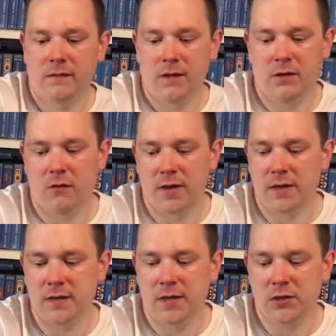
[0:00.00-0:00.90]
in great
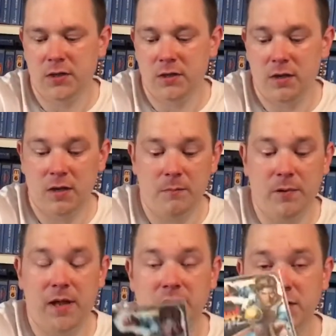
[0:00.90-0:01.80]
condition, and it
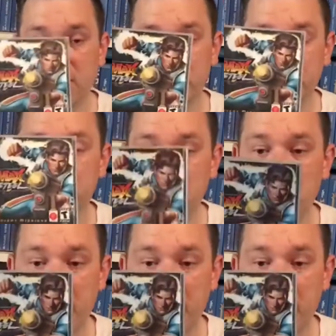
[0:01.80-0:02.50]
plays solid. Not a